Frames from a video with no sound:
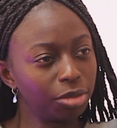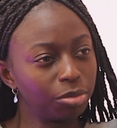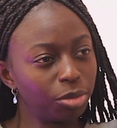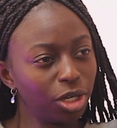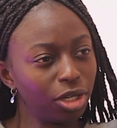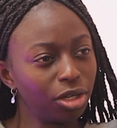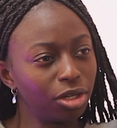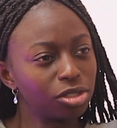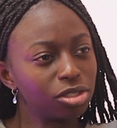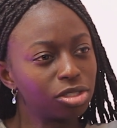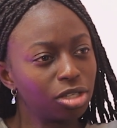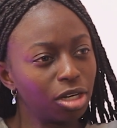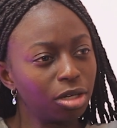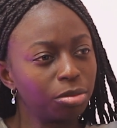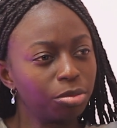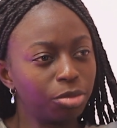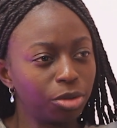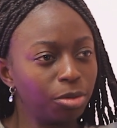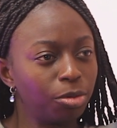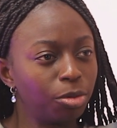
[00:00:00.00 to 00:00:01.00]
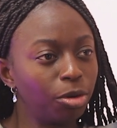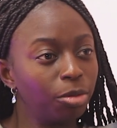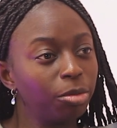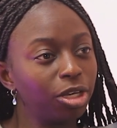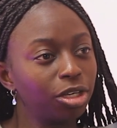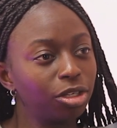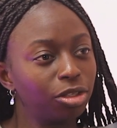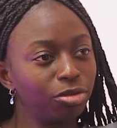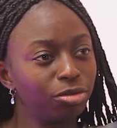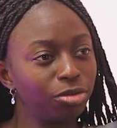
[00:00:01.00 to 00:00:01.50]
like, being certain people
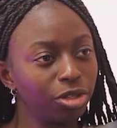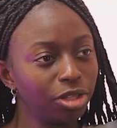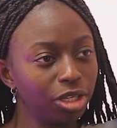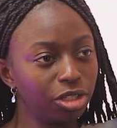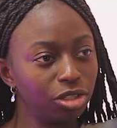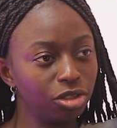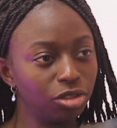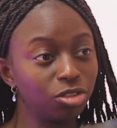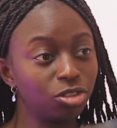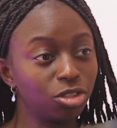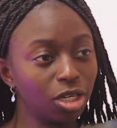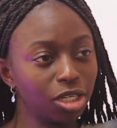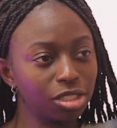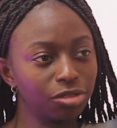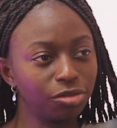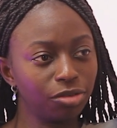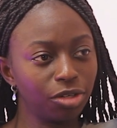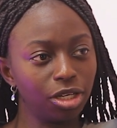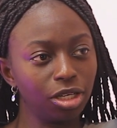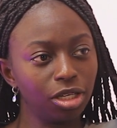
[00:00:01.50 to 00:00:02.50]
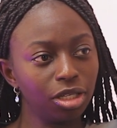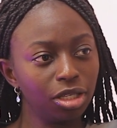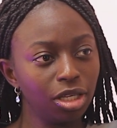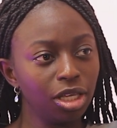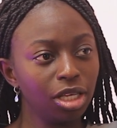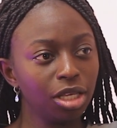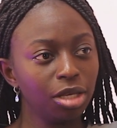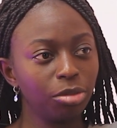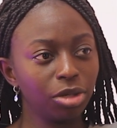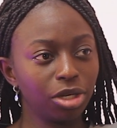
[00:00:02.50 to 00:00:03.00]
make you feel like you dress funny
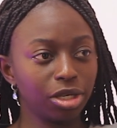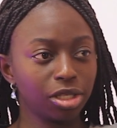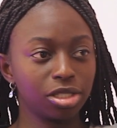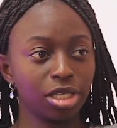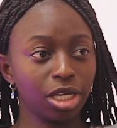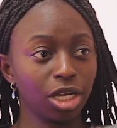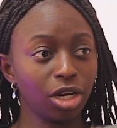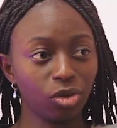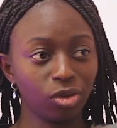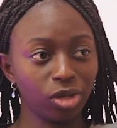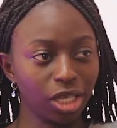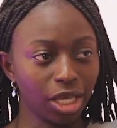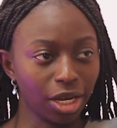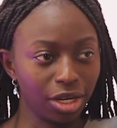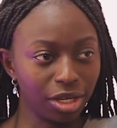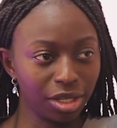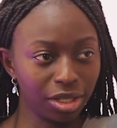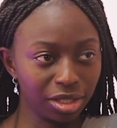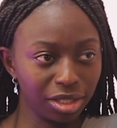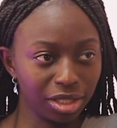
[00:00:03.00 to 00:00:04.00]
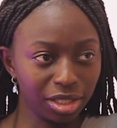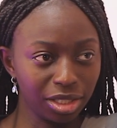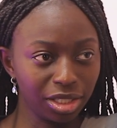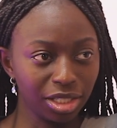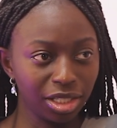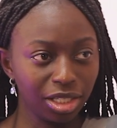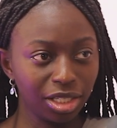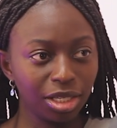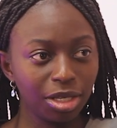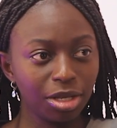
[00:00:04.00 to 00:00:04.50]
mm-hmm. because they don't get it.
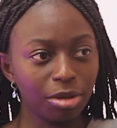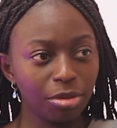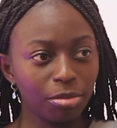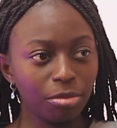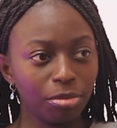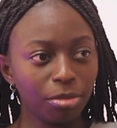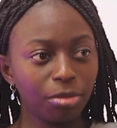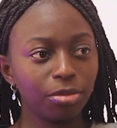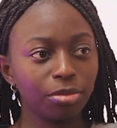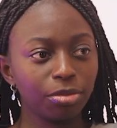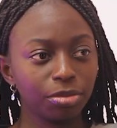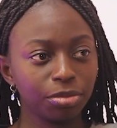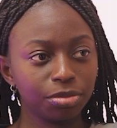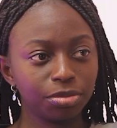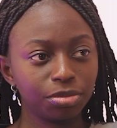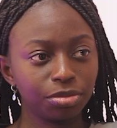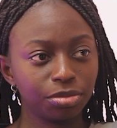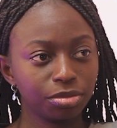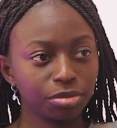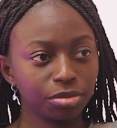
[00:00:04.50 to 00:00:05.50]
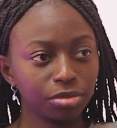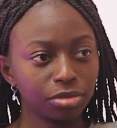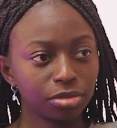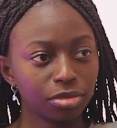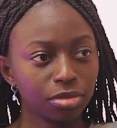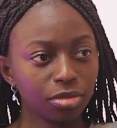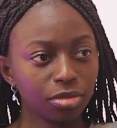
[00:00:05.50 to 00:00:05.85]
Or you're too eccentric.